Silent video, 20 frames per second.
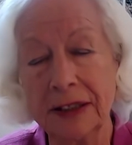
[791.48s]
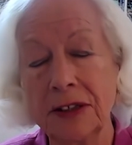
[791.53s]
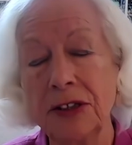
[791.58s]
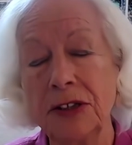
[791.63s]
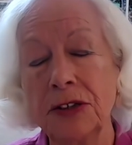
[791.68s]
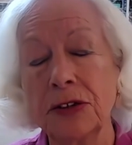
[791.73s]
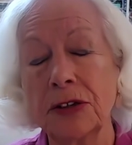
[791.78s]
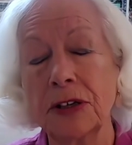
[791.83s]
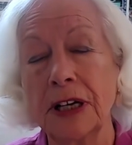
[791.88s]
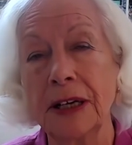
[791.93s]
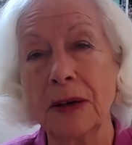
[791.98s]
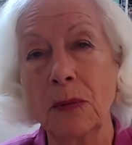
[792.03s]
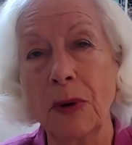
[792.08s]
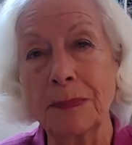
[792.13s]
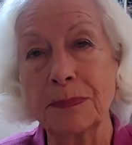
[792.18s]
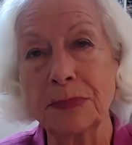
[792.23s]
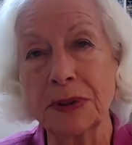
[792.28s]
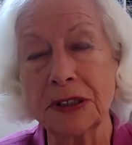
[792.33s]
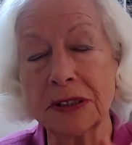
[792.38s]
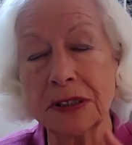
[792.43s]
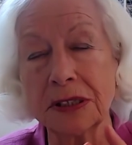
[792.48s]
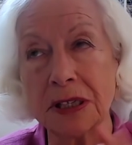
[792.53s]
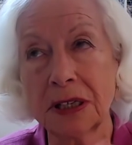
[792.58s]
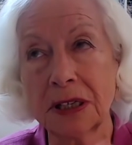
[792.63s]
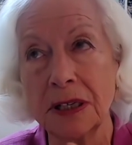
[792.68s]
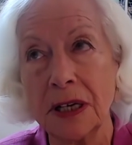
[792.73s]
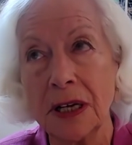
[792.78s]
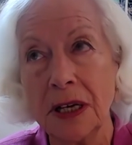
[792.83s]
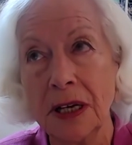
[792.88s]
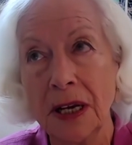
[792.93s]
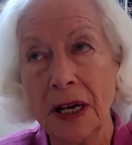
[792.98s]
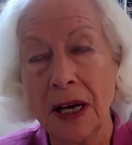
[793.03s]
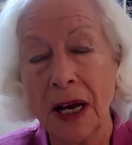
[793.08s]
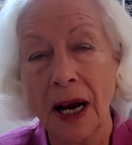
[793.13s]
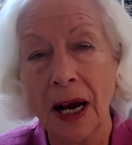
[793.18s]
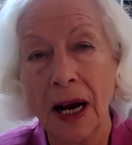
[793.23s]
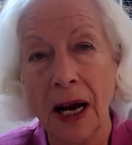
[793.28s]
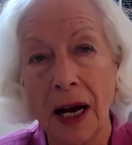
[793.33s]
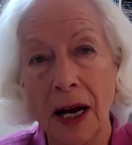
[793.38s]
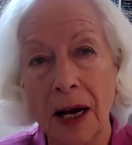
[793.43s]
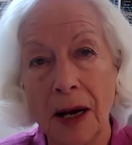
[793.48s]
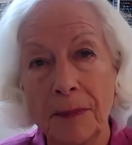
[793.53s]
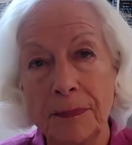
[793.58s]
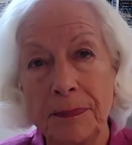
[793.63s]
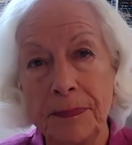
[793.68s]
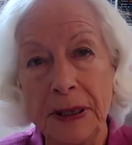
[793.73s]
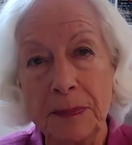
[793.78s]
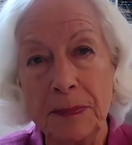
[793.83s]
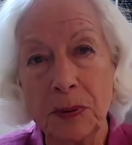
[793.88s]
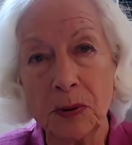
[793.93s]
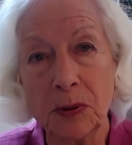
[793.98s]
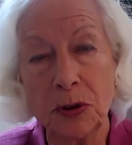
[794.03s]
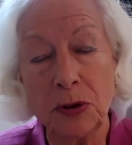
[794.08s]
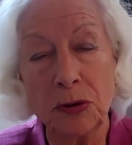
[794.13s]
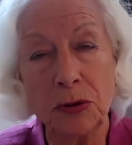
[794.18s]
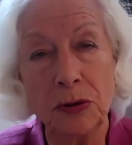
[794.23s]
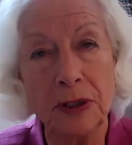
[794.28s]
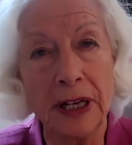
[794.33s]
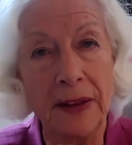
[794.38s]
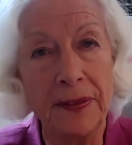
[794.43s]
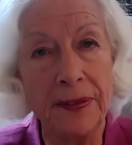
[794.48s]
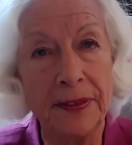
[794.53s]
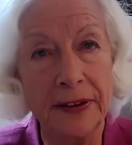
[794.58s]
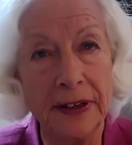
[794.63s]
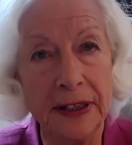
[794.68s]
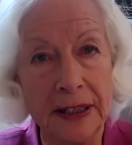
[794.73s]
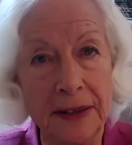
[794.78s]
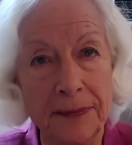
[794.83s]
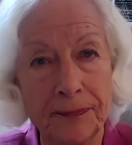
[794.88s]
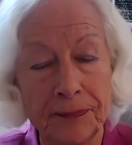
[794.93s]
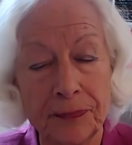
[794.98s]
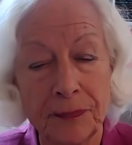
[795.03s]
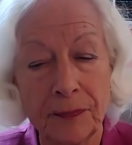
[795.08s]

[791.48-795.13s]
the nuclear weapons, and people who led the